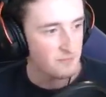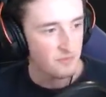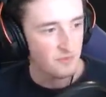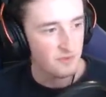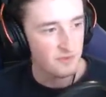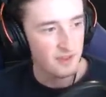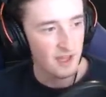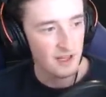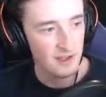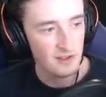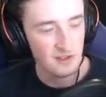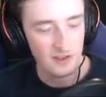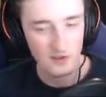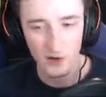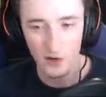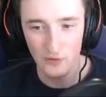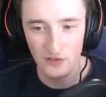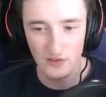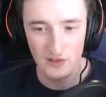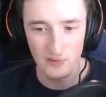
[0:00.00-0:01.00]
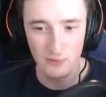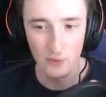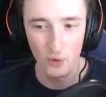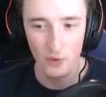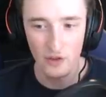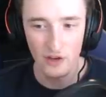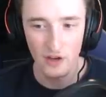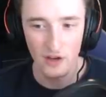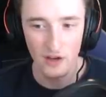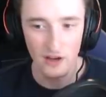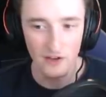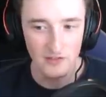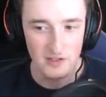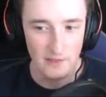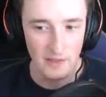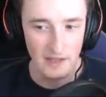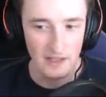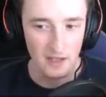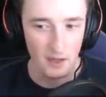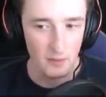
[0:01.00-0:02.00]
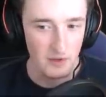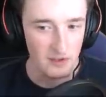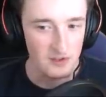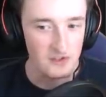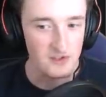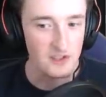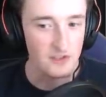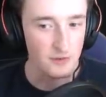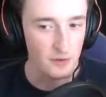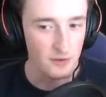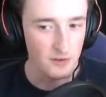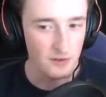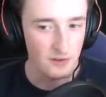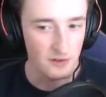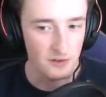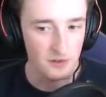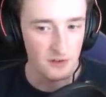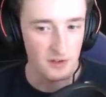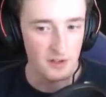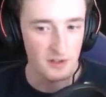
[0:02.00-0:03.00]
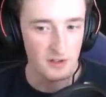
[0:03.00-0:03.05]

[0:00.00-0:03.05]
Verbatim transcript: that is obviously more than enough to make up this difference.